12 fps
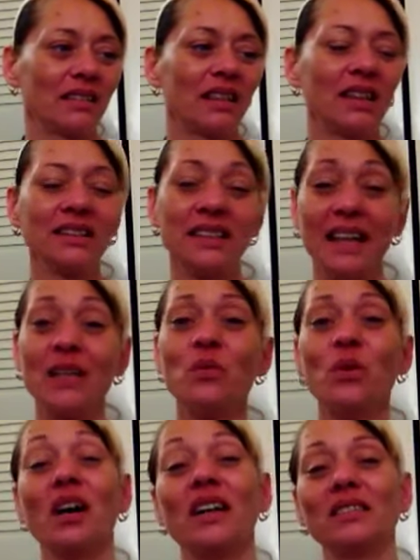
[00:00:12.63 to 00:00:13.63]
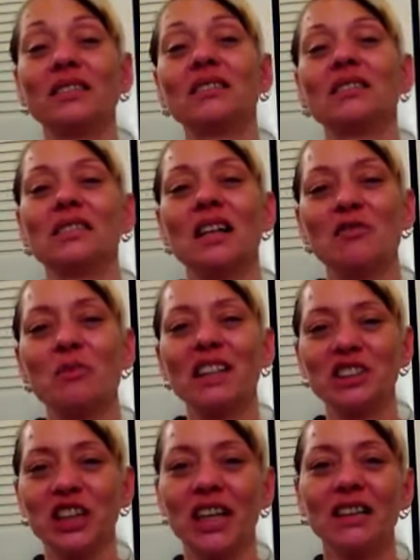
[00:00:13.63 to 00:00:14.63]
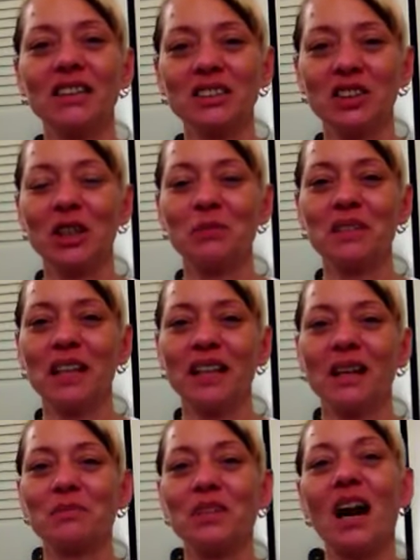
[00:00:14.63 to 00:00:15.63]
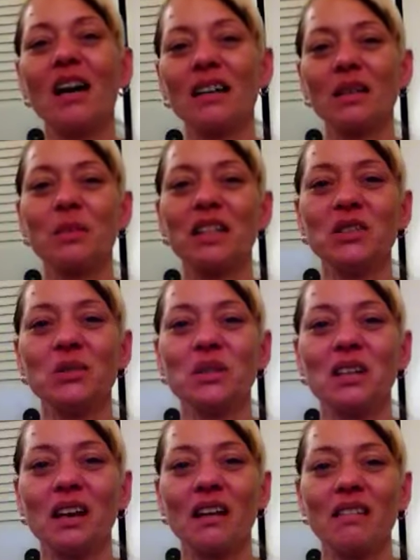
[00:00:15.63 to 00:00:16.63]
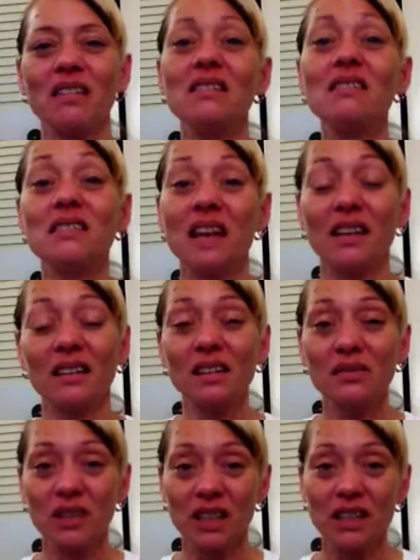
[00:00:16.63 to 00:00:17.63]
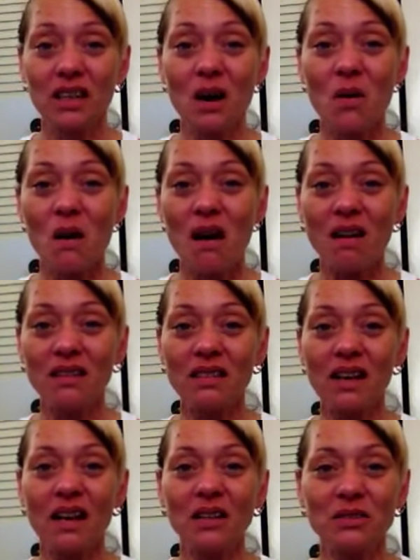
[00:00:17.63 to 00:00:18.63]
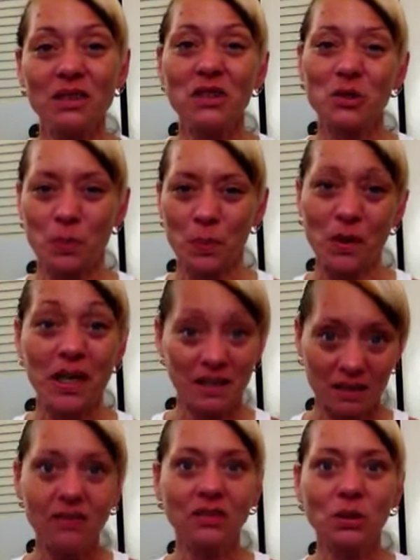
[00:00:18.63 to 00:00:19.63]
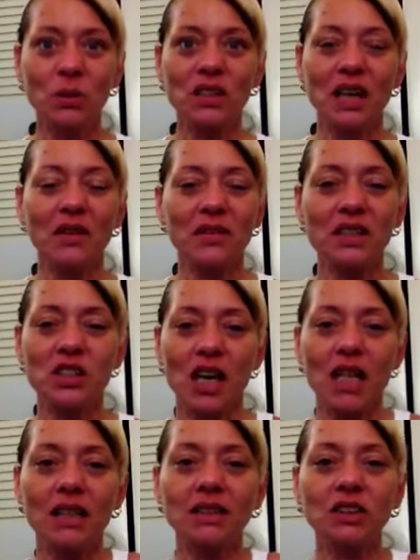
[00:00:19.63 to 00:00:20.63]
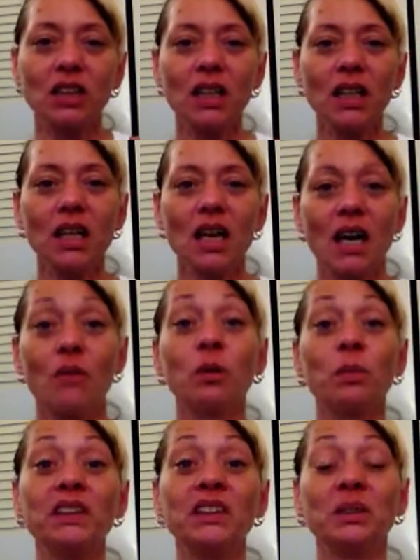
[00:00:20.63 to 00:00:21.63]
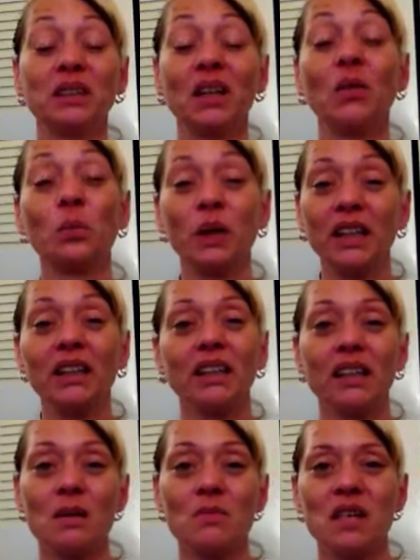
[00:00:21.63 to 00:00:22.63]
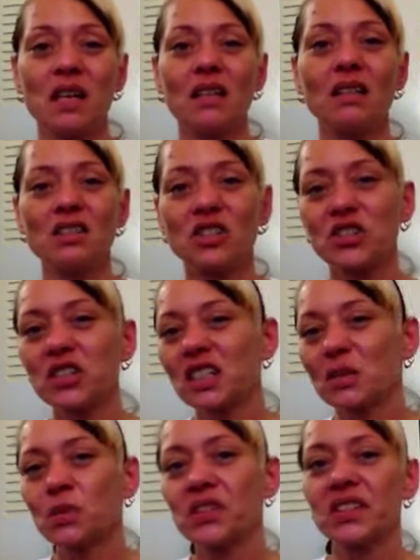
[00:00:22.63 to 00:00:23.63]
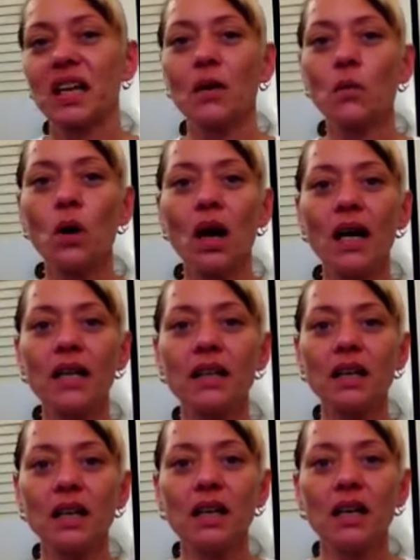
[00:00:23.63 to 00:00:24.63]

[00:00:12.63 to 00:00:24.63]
a day one of my challenge update. I'm not going to be doing a daily video on the health, the Spring Towards Healthy Challenge. I will be doing a weekly update. It's just this was day one,